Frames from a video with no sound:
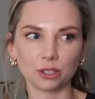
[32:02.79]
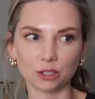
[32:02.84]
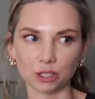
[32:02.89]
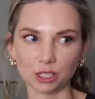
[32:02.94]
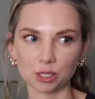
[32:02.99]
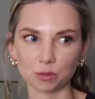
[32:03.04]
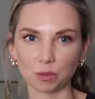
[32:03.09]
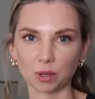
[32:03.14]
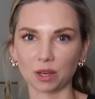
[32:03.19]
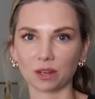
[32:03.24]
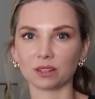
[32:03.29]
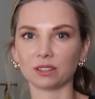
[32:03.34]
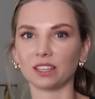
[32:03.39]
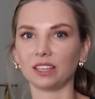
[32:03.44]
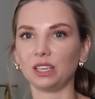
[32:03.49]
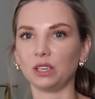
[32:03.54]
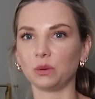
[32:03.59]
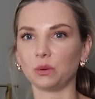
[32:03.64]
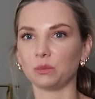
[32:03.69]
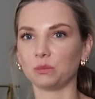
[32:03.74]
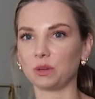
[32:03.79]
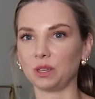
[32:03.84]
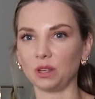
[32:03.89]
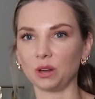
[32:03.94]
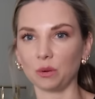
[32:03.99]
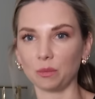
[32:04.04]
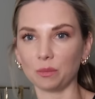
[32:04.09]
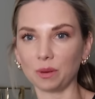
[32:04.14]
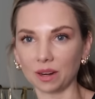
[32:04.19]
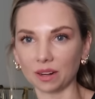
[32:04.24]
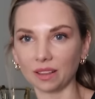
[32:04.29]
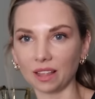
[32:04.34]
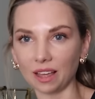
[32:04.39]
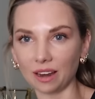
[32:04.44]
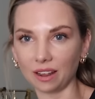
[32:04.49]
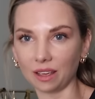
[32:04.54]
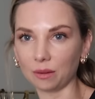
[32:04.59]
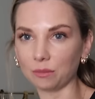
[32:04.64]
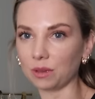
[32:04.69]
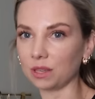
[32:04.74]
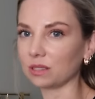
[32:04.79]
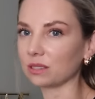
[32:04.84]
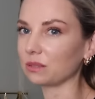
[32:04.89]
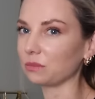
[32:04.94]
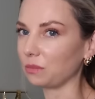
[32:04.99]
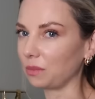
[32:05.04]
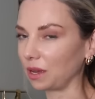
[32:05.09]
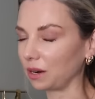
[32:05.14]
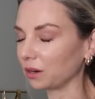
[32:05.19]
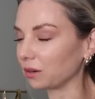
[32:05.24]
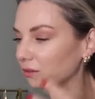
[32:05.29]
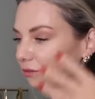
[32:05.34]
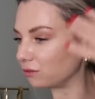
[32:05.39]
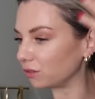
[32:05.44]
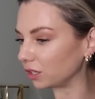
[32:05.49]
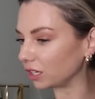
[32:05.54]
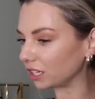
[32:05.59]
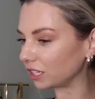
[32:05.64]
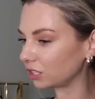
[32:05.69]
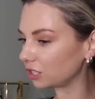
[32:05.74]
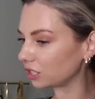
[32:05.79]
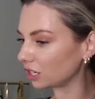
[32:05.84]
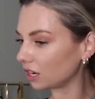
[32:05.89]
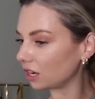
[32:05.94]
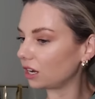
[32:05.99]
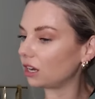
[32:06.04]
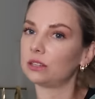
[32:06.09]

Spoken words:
crisper. Like, you know, better lighting means better footage.